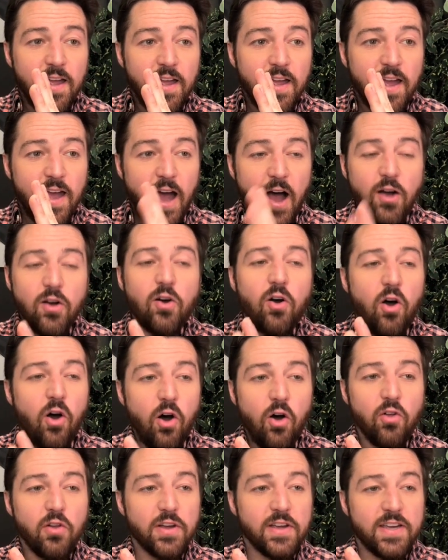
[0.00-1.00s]

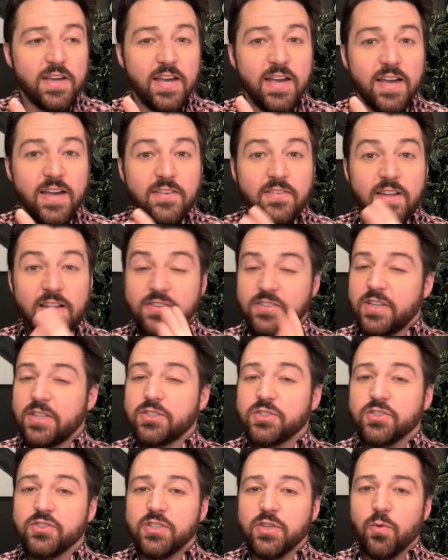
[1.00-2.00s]
Alcoholic is an
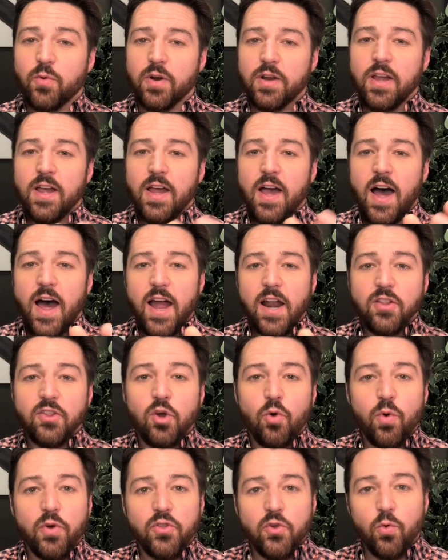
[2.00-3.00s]
interesting word. I don't
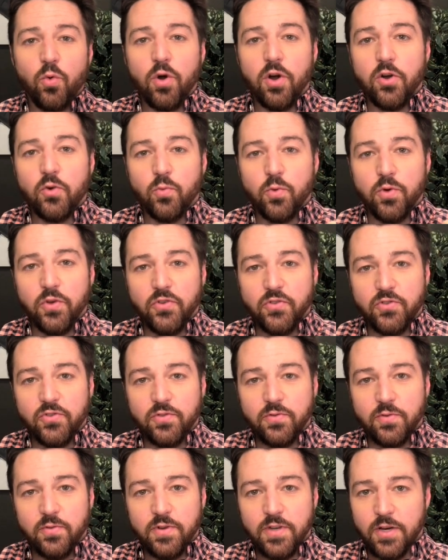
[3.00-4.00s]
know when the word
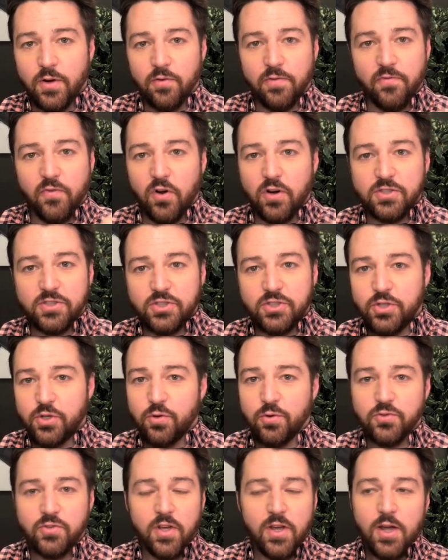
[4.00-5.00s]
was, first
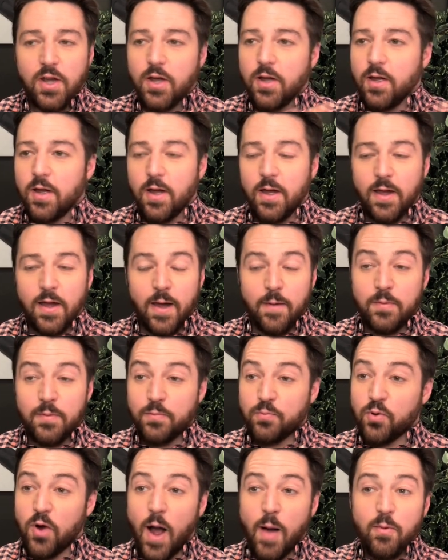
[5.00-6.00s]
used. I mean,
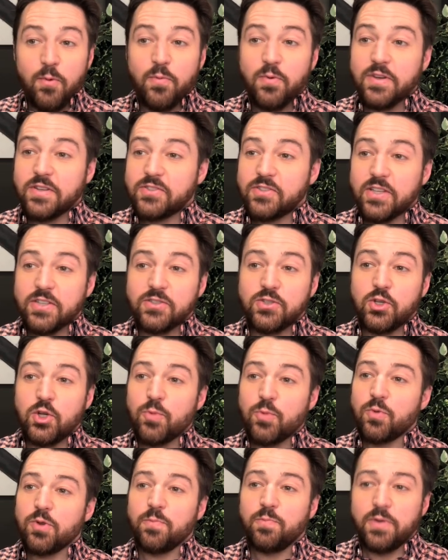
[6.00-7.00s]
probably since
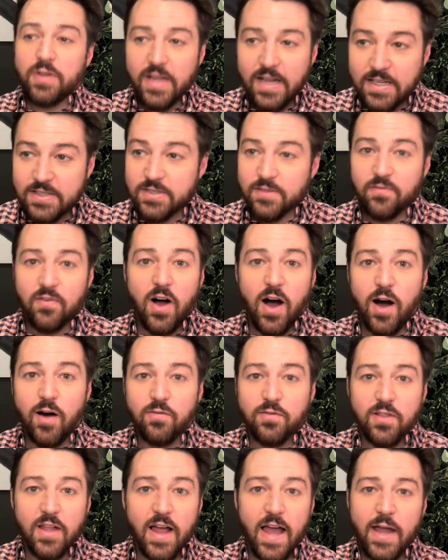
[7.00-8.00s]
human beings
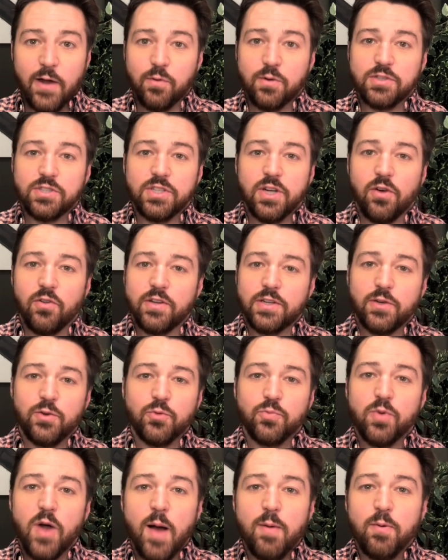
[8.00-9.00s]
evolved language. It
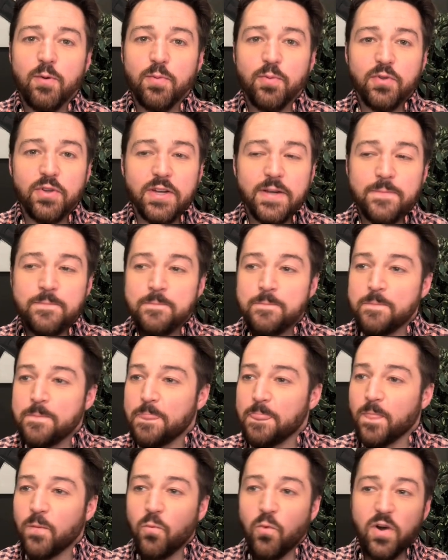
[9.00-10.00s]
was probably
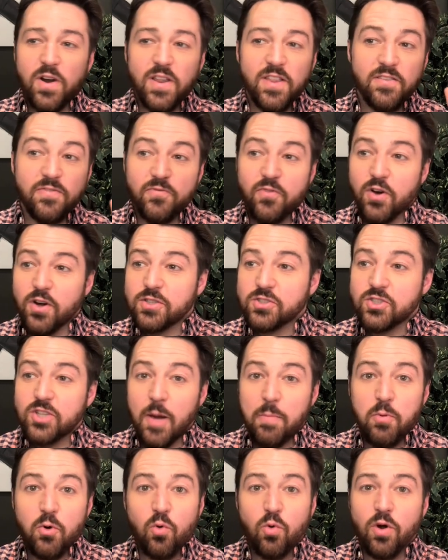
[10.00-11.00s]
one of the first
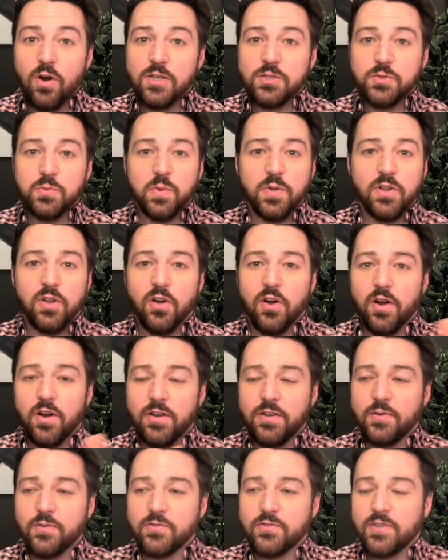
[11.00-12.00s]
couple words we
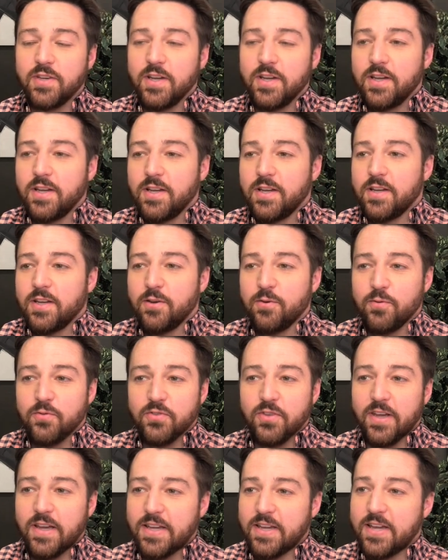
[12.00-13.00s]
learned. It
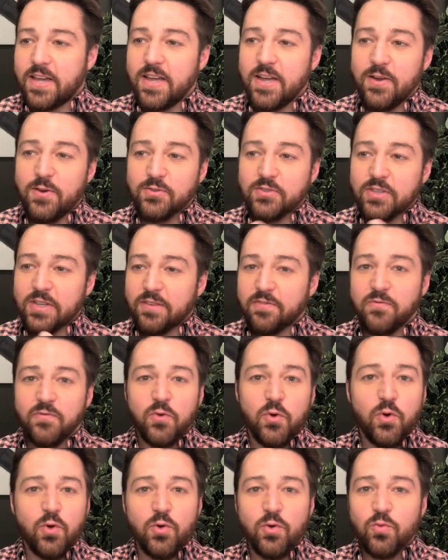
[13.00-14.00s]
was like
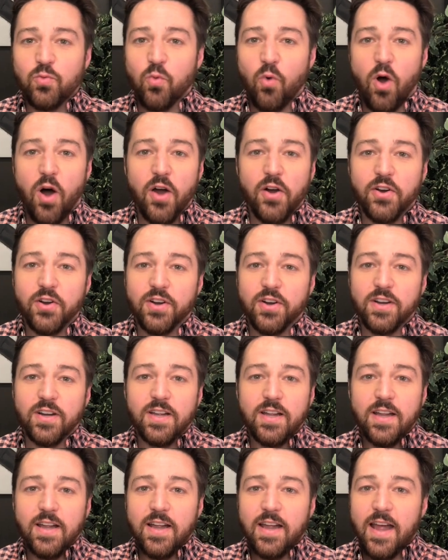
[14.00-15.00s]
food,
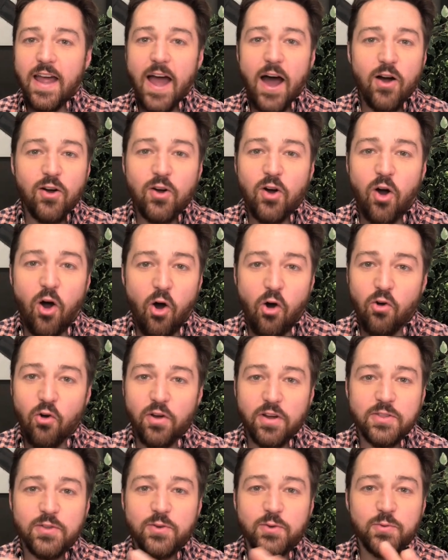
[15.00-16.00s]
water,
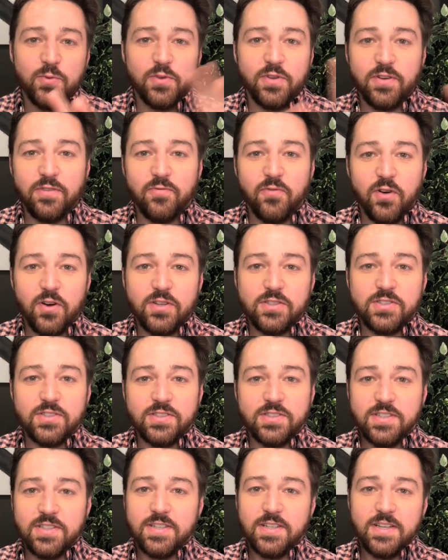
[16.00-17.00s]
alcoholic. Those were the
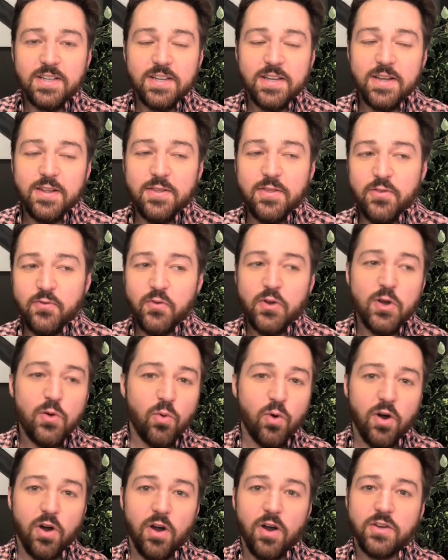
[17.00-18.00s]
first 3
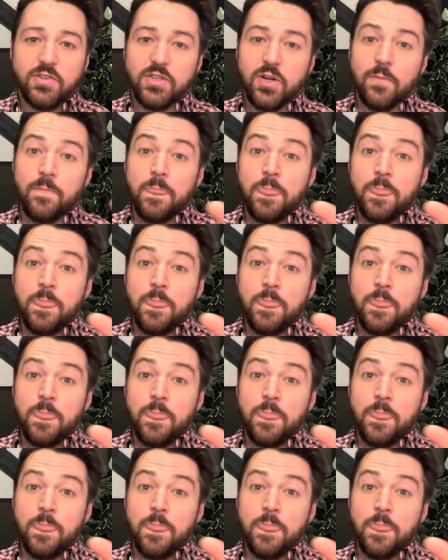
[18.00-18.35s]
words.